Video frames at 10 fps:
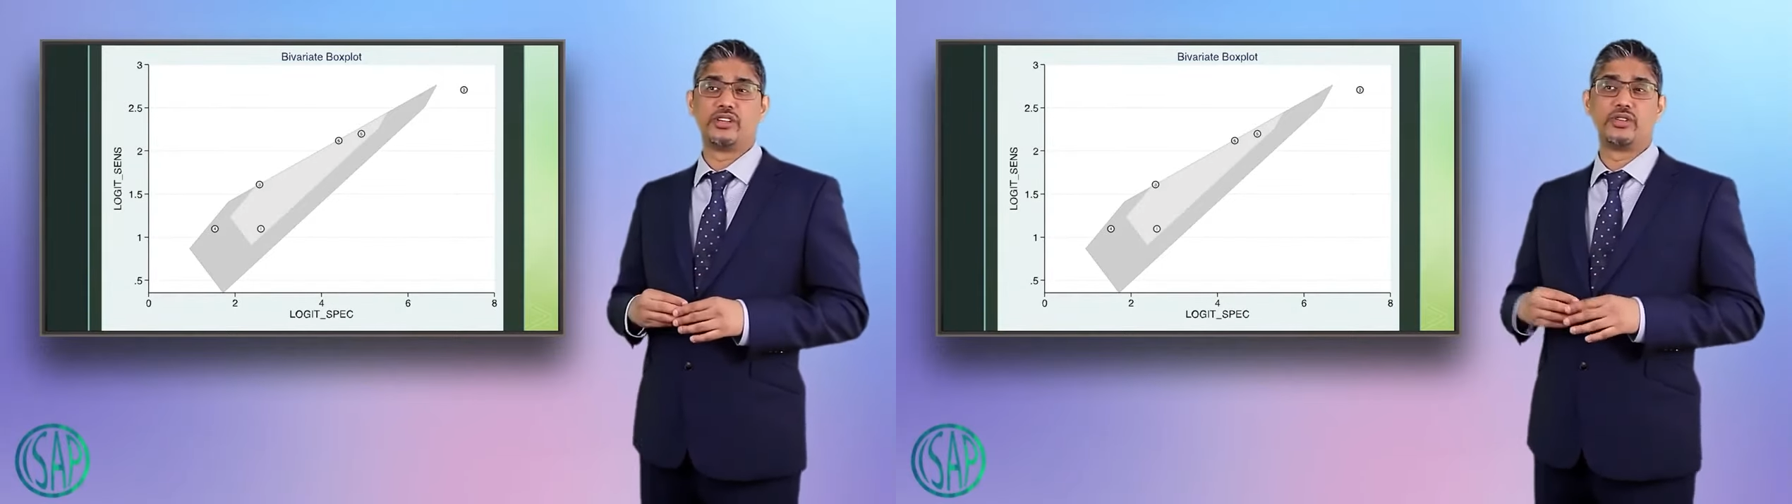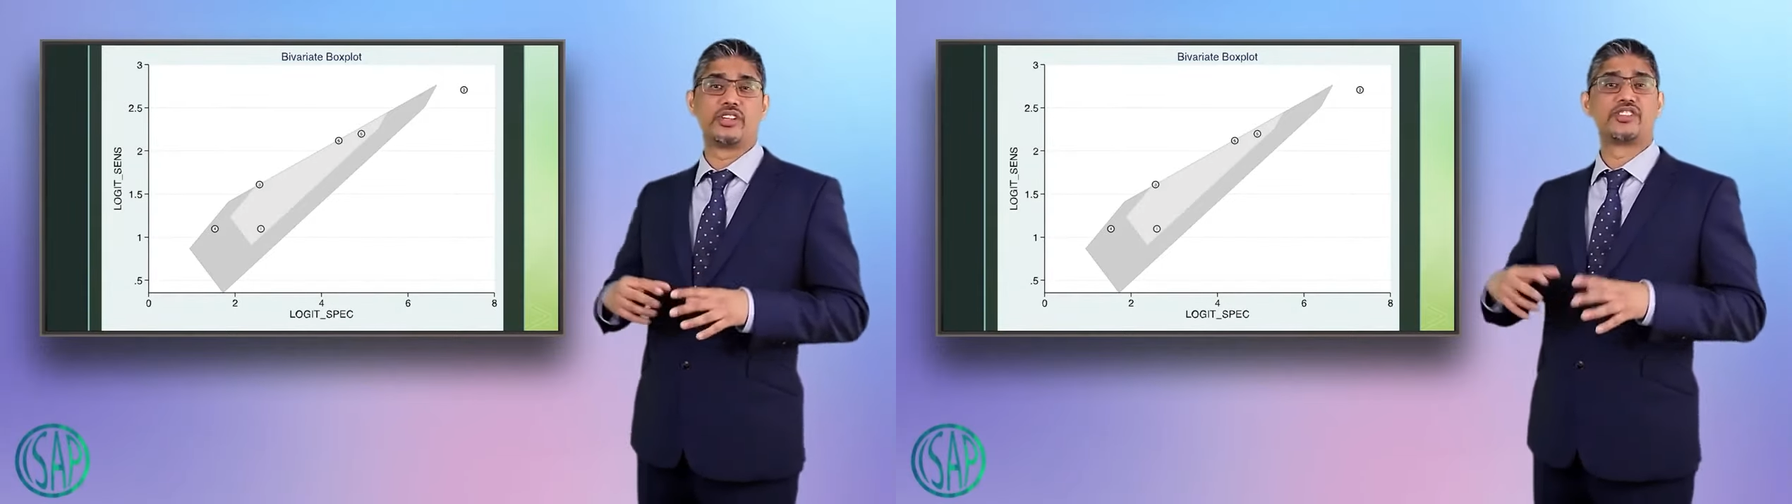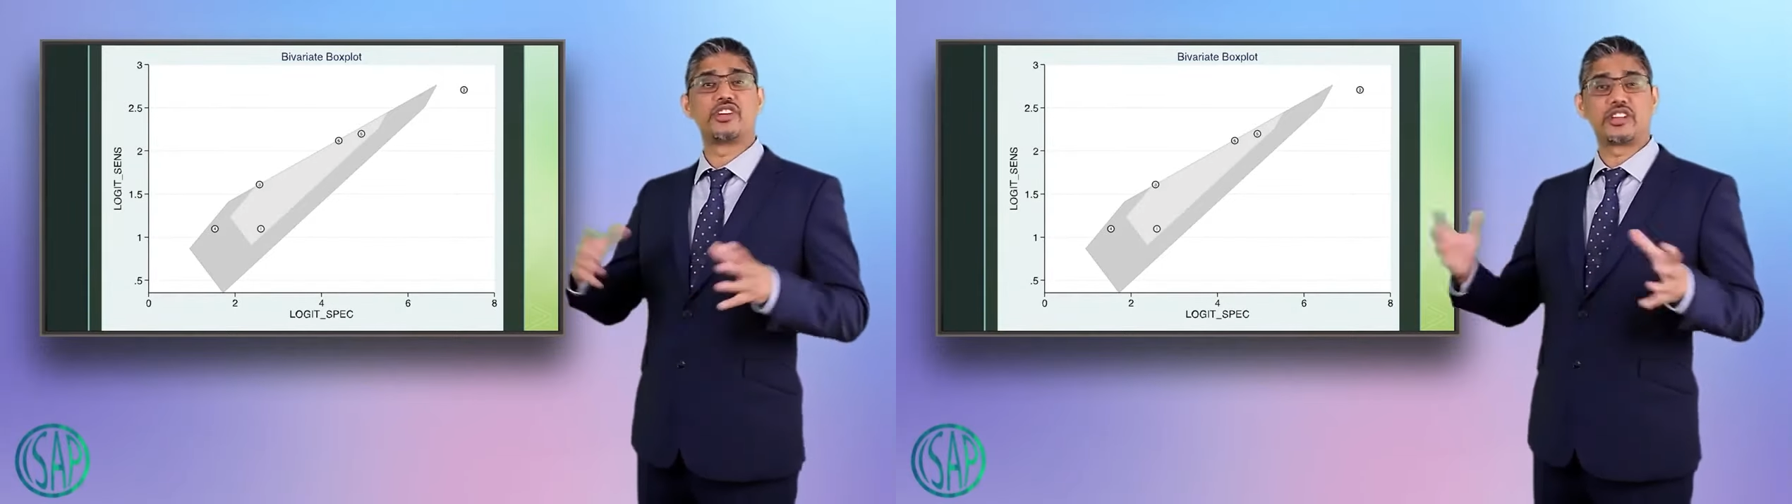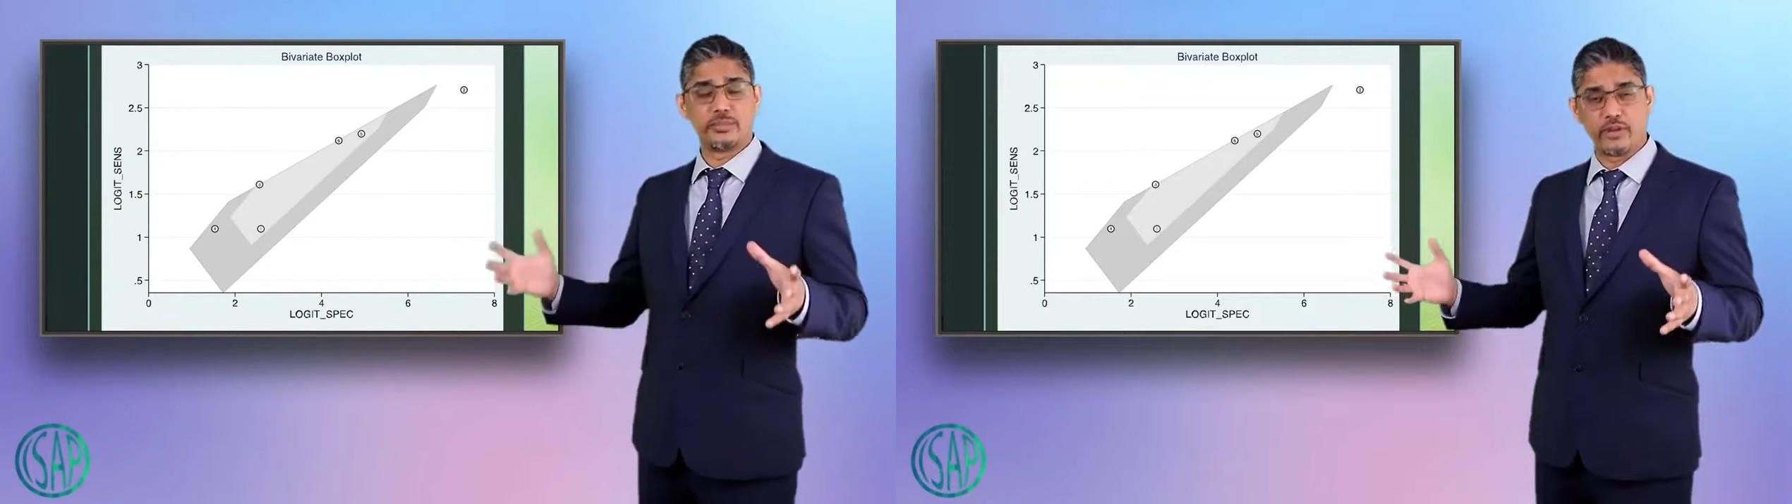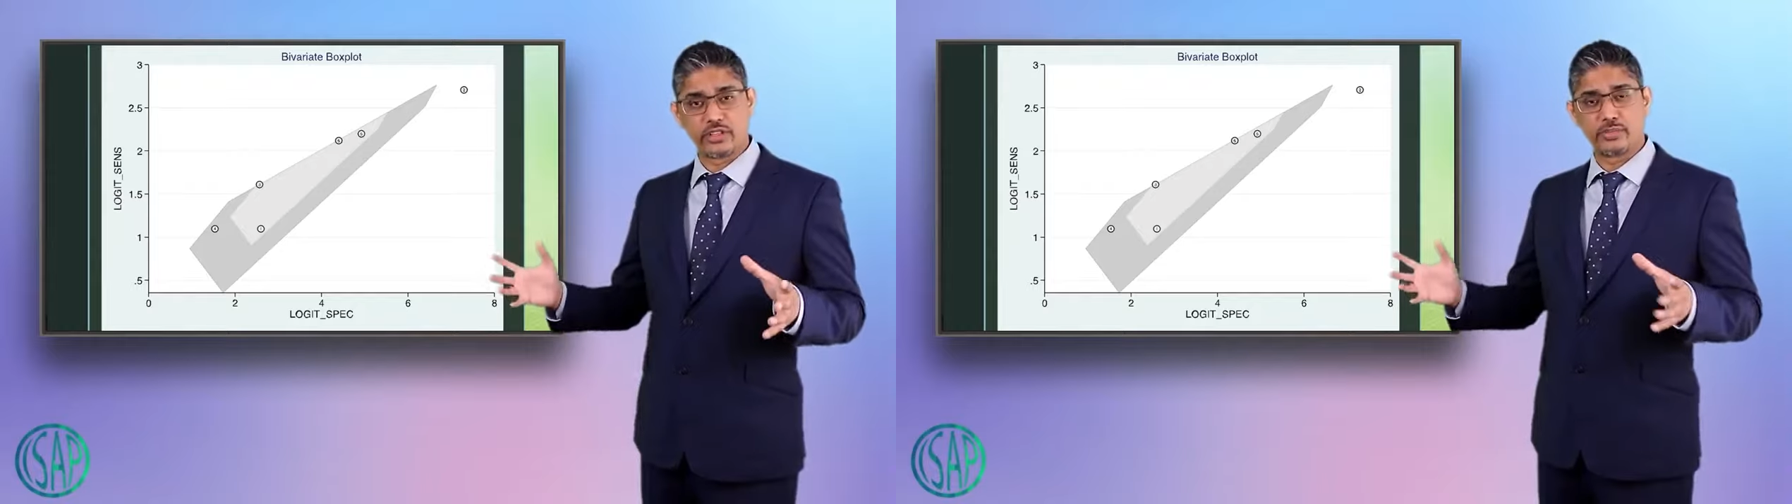to construct a
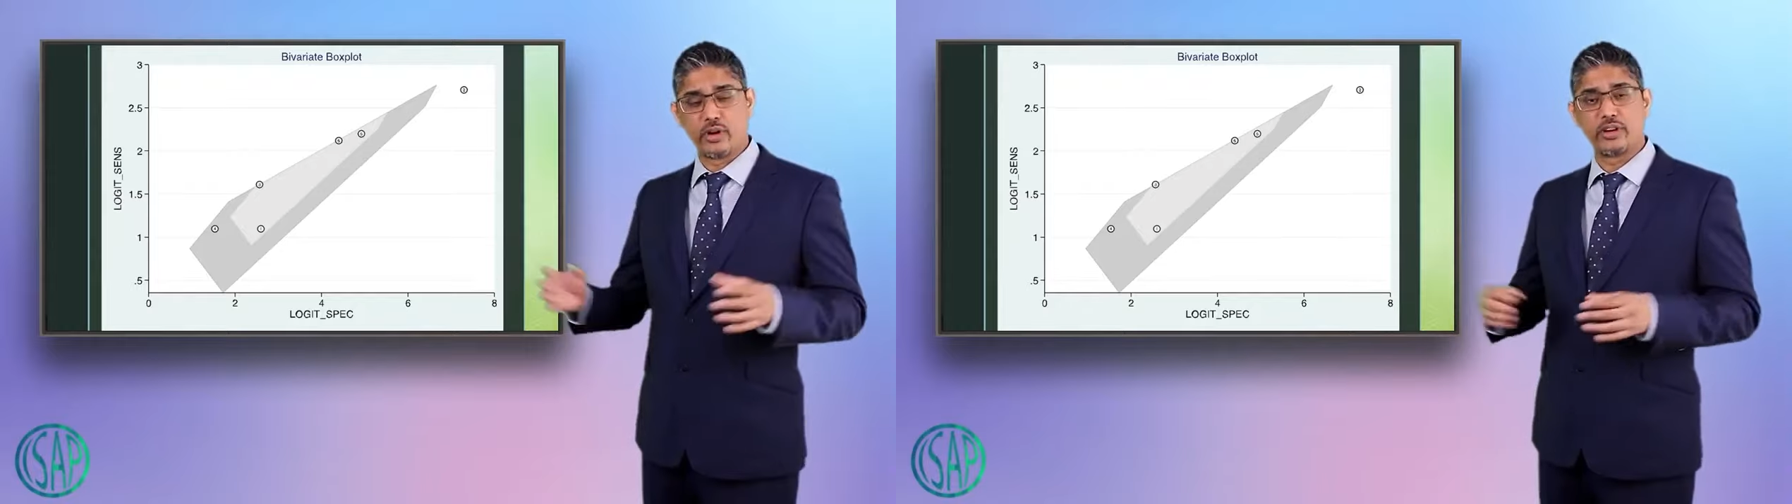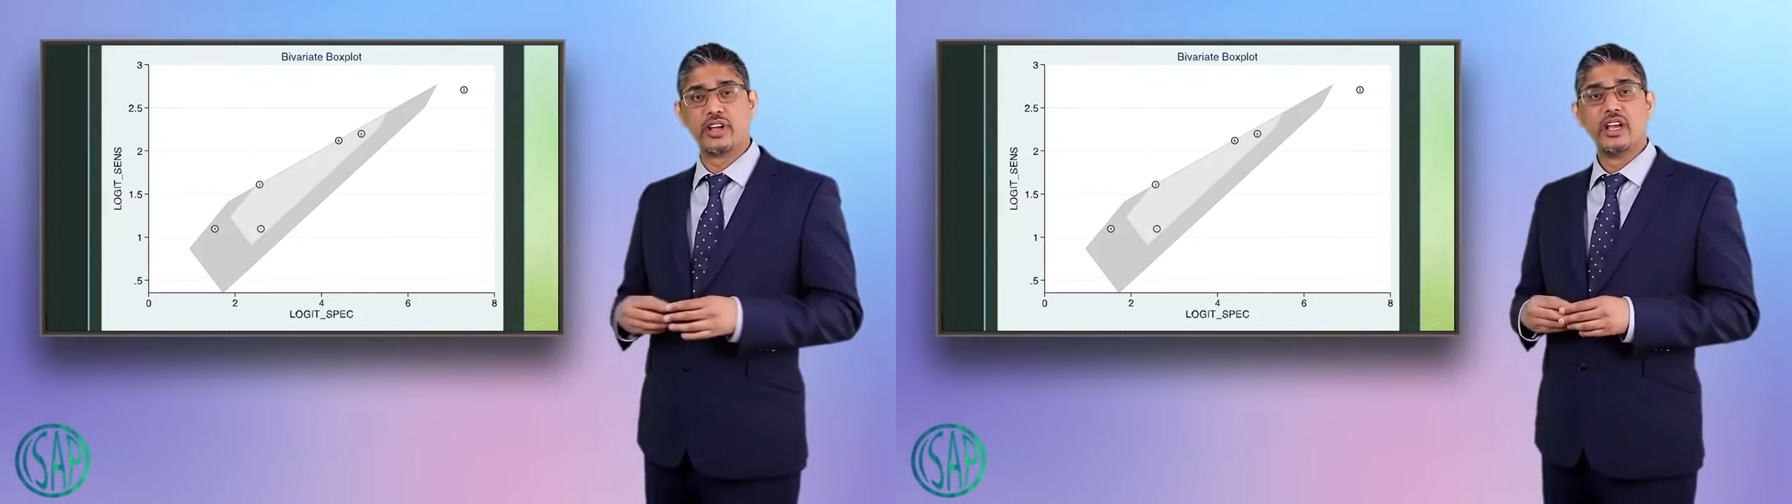box plot